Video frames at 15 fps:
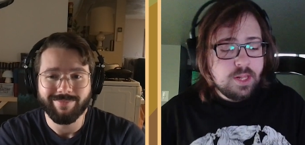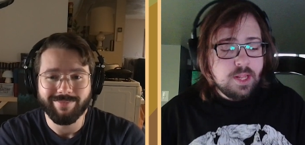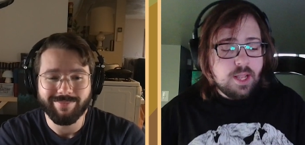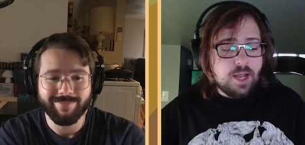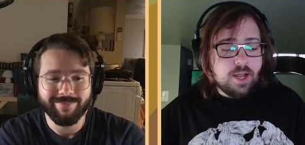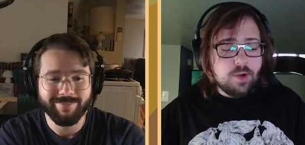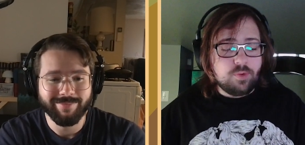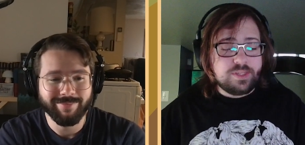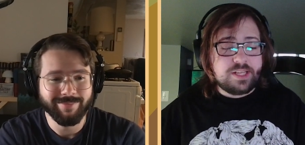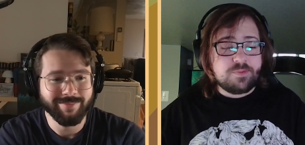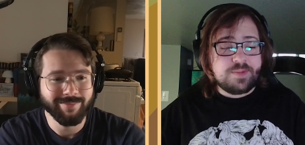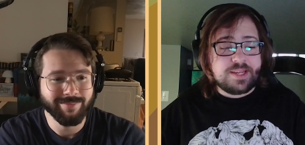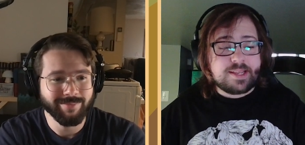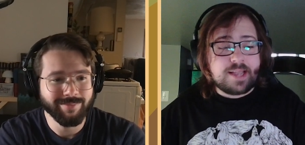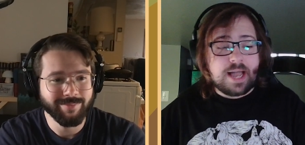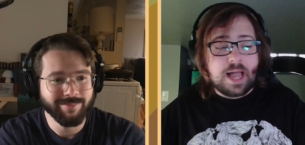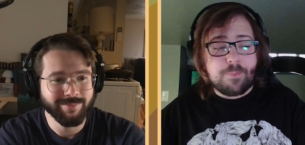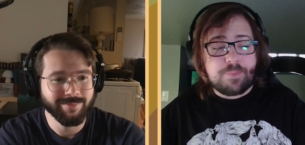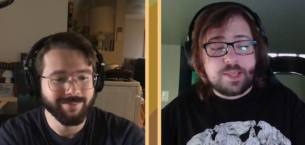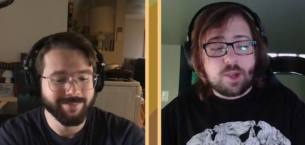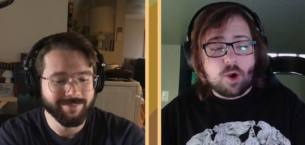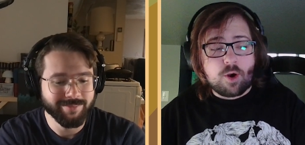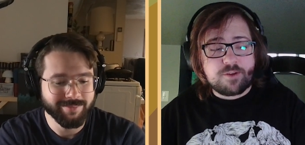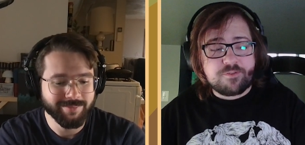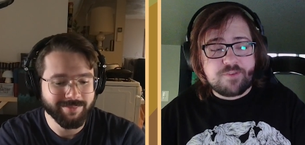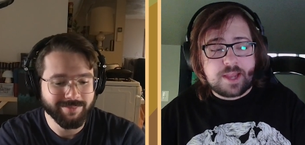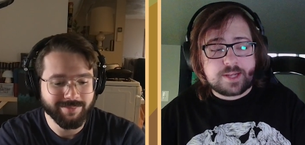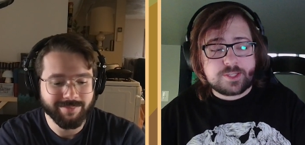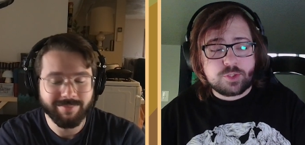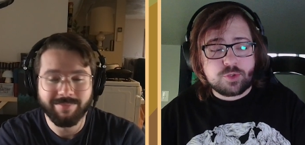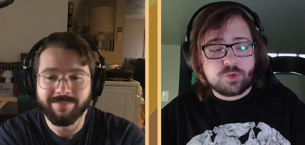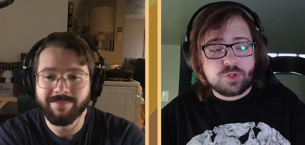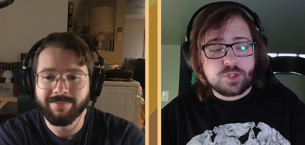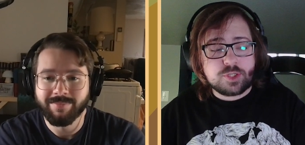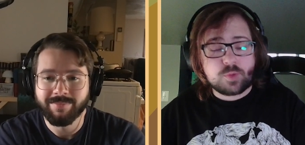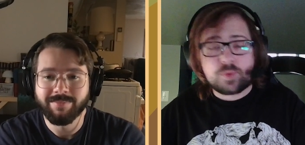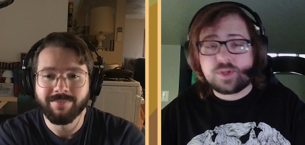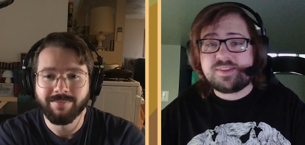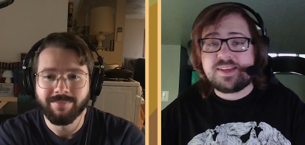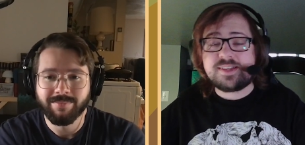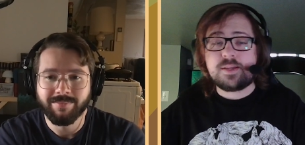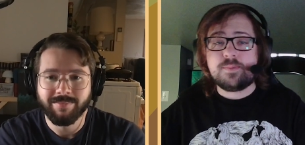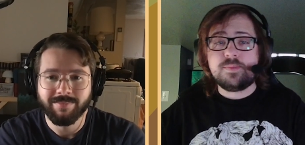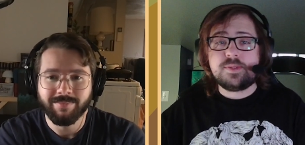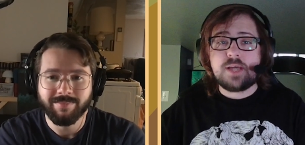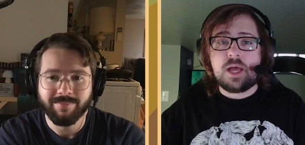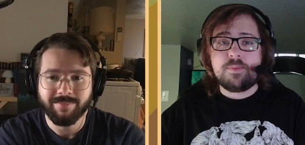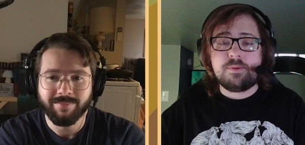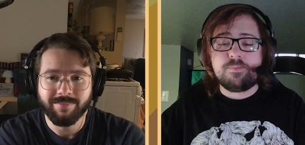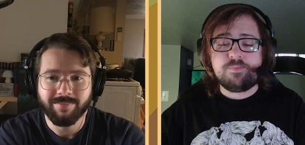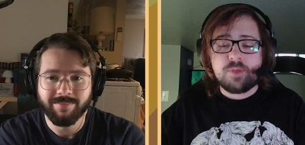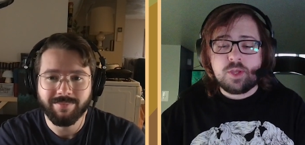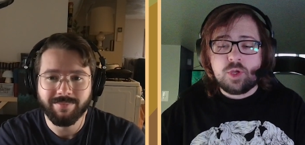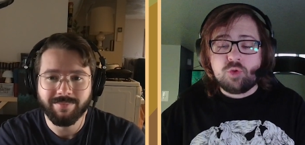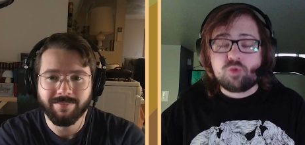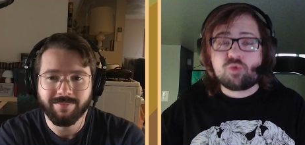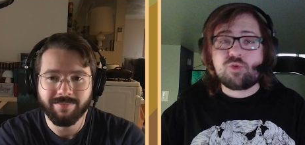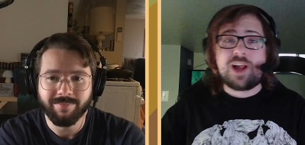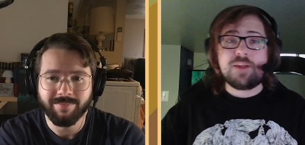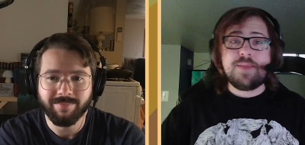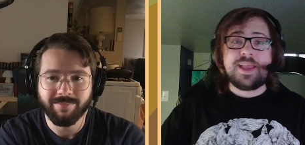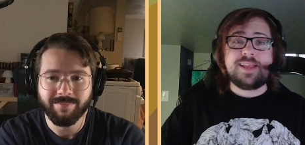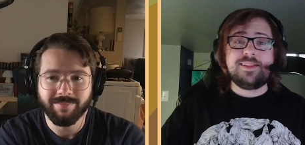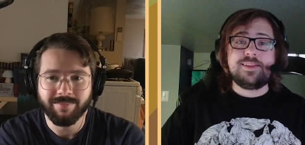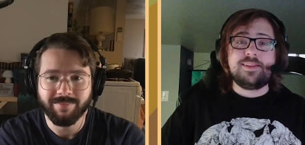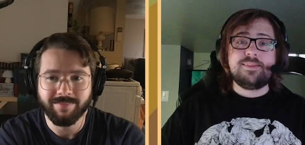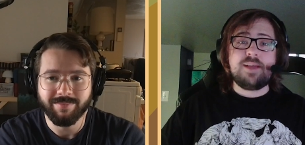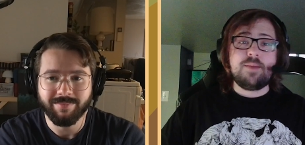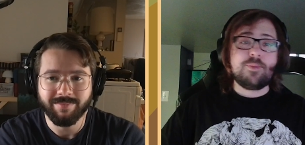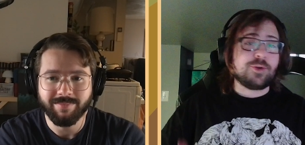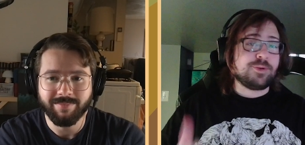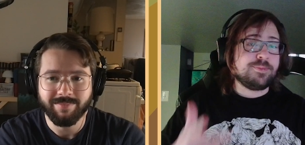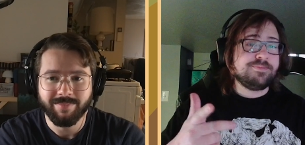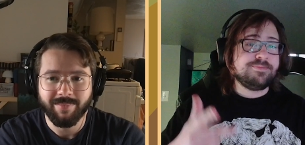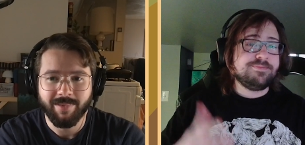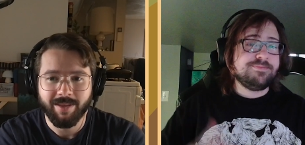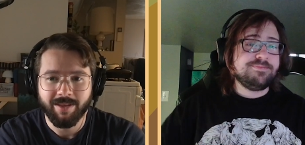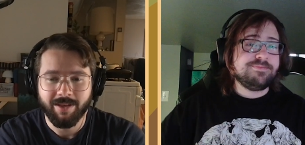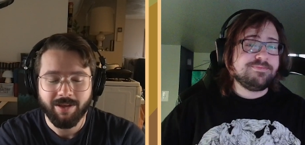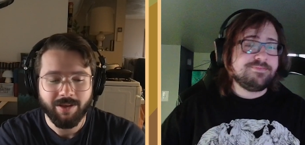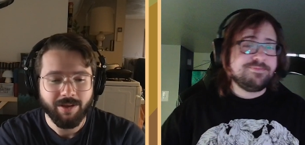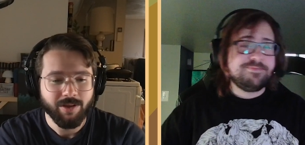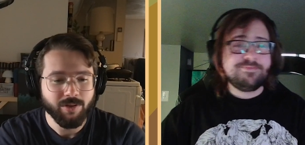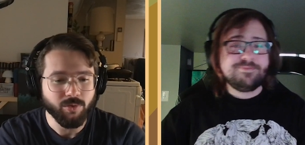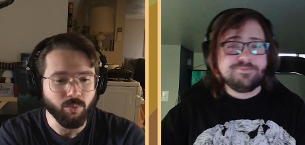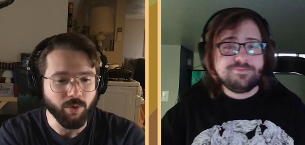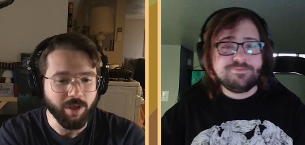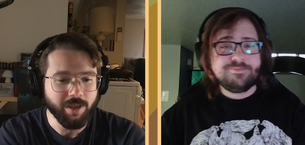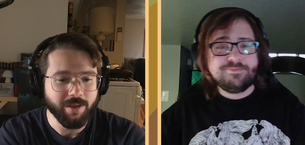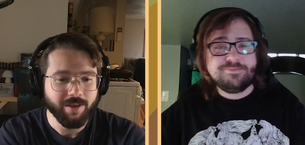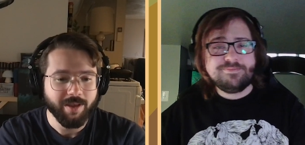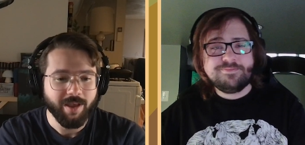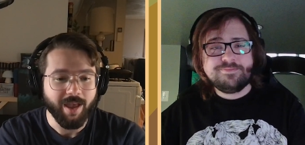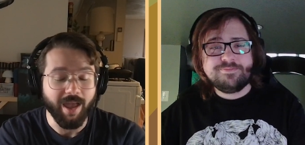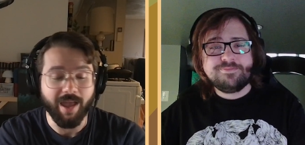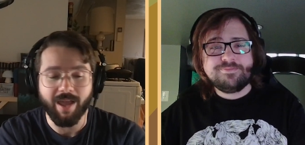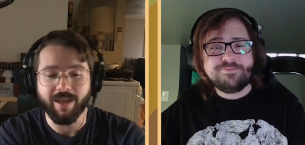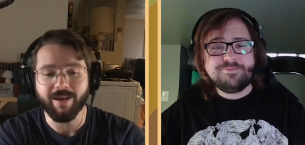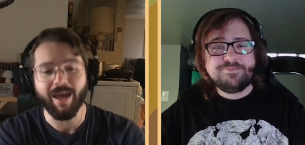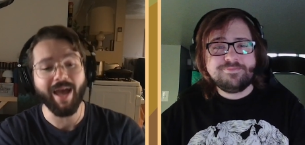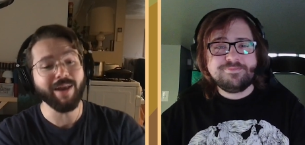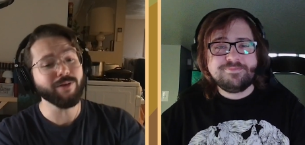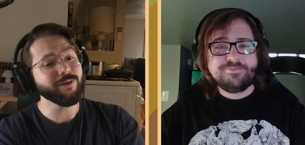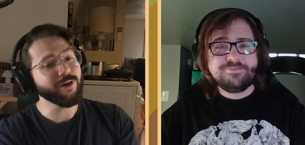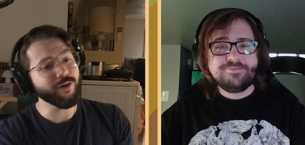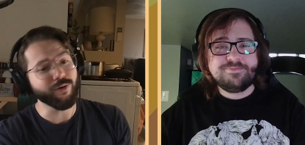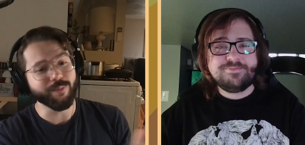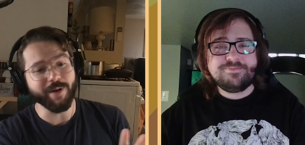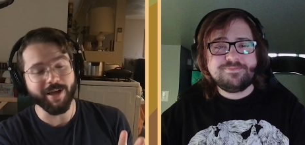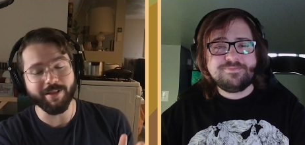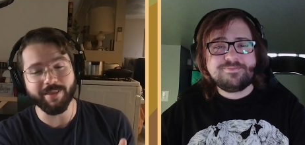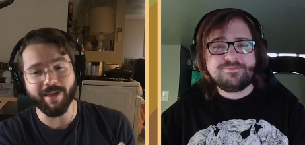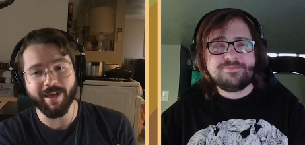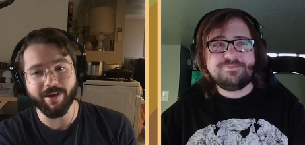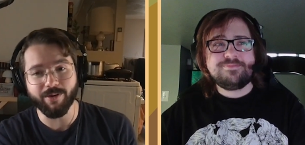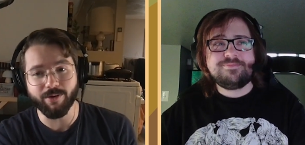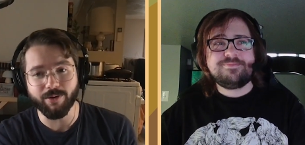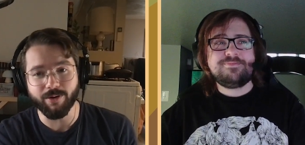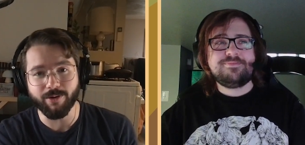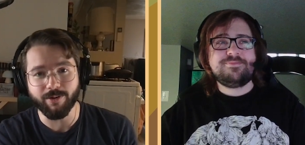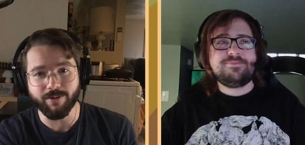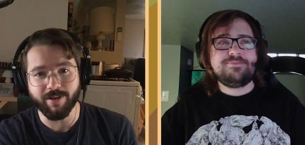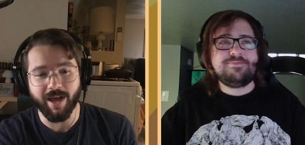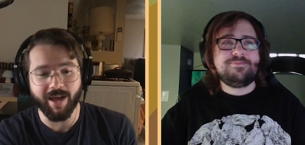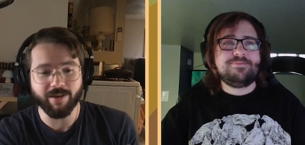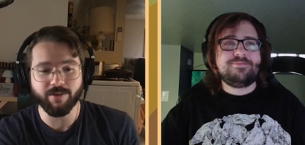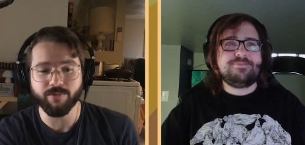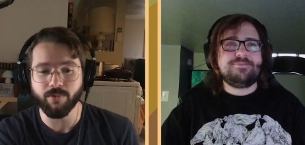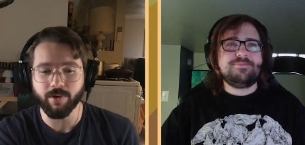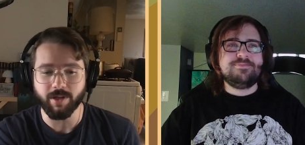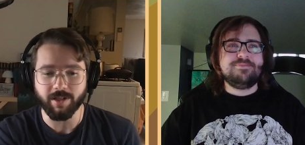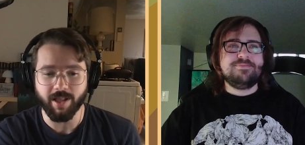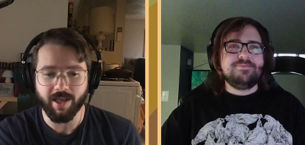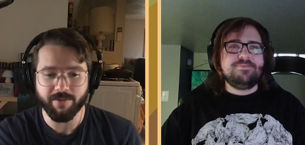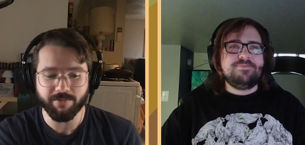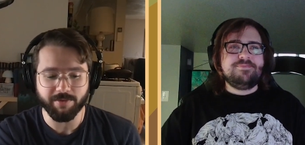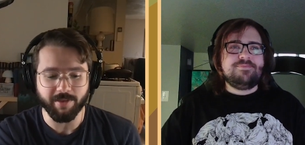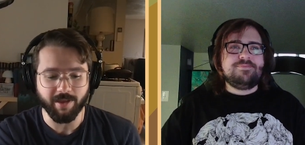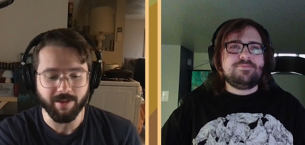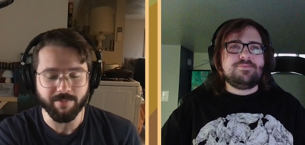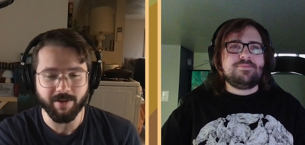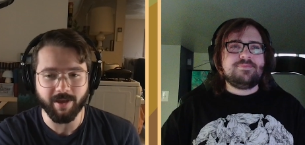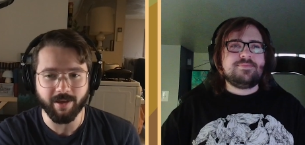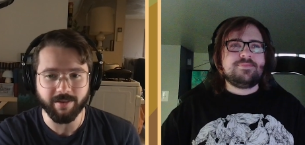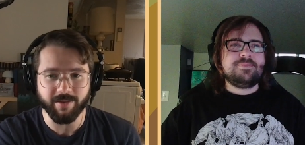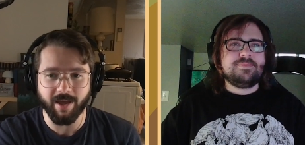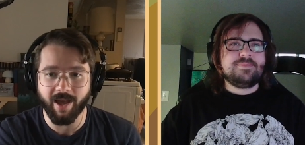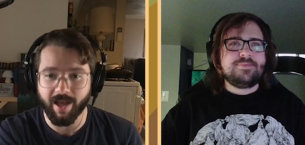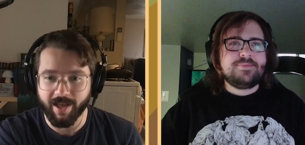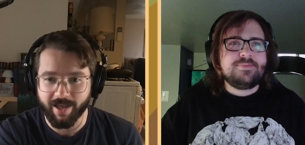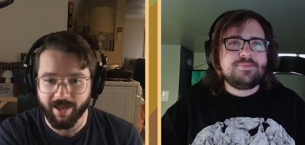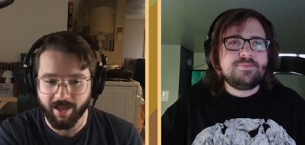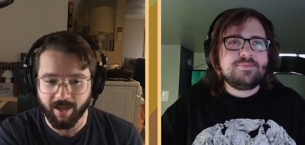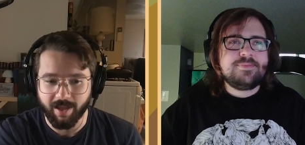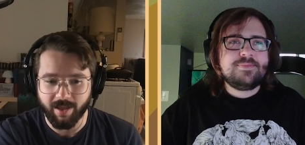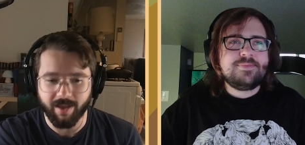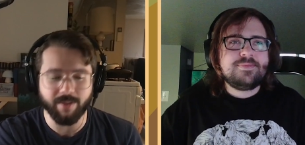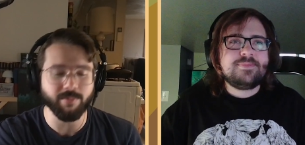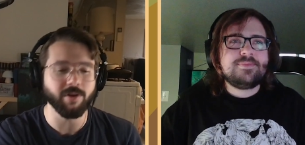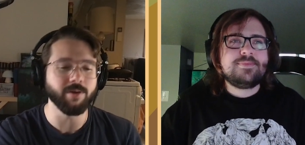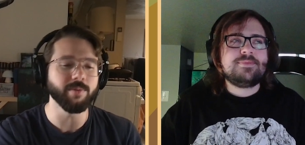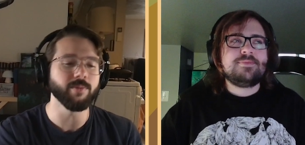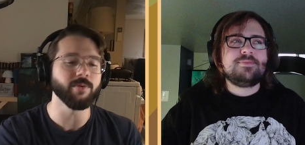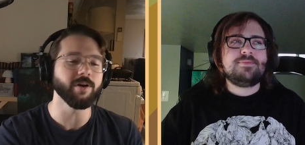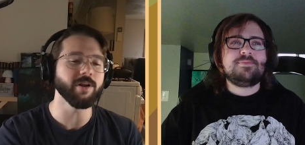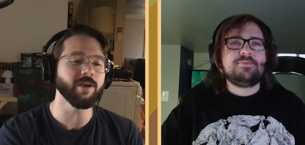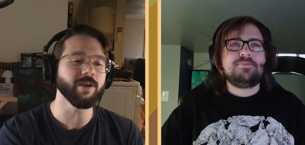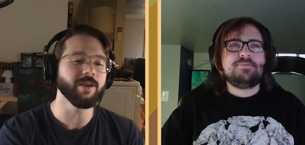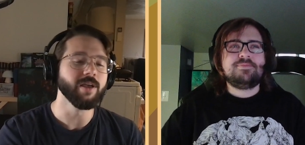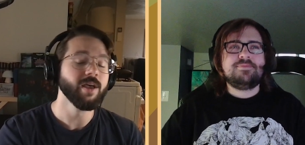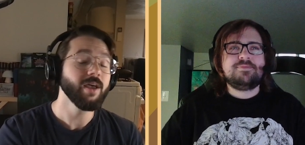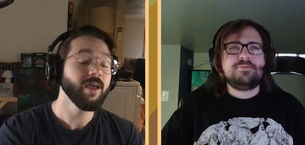Speaker 1: uh, who allows me to copy artifact synergies. So we're going to take something dumb and try to make it a little dumber.
Speaker 2: Sweet. And I don't know about that whole not devoid of life thing because I am going to be running